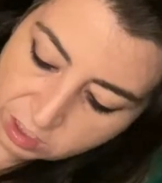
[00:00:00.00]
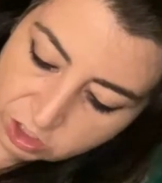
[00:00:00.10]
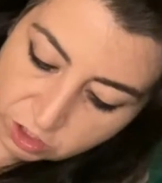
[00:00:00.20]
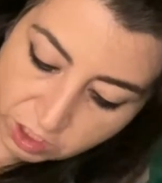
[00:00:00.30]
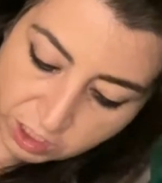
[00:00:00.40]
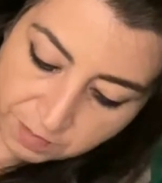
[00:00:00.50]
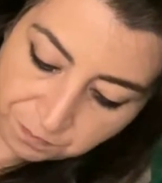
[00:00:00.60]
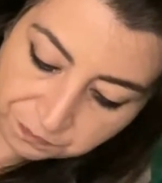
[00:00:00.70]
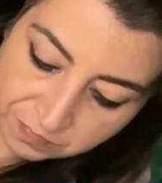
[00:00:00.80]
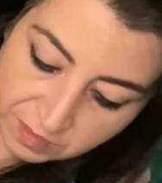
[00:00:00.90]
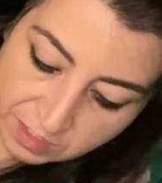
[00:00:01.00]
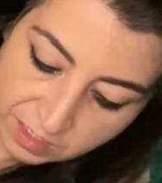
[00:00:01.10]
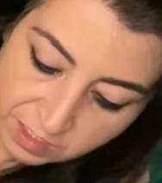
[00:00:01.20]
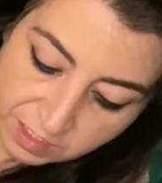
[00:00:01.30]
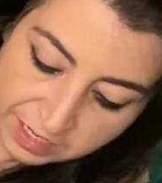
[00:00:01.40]
draw,
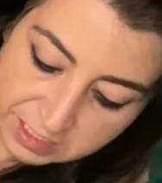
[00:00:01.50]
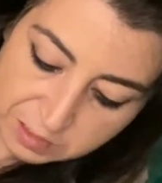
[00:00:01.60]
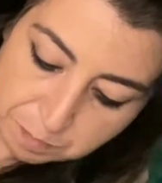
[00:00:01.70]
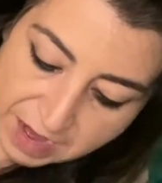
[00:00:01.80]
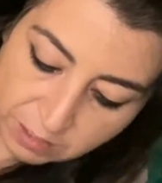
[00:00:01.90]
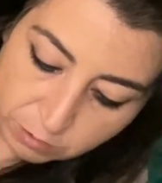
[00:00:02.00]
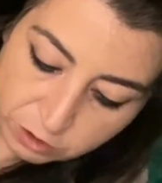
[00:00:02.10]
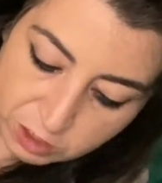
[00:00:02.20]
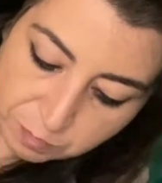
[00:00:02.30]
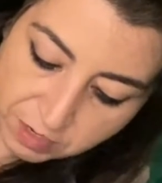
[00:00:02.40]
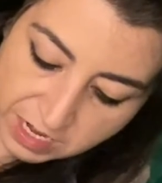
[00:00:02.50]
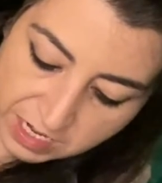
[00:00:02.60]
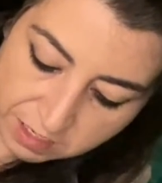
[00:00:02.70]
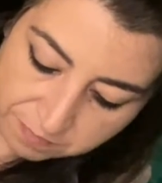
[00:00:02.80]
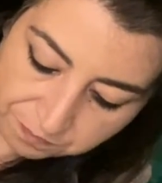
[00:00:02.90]
a spiral spread,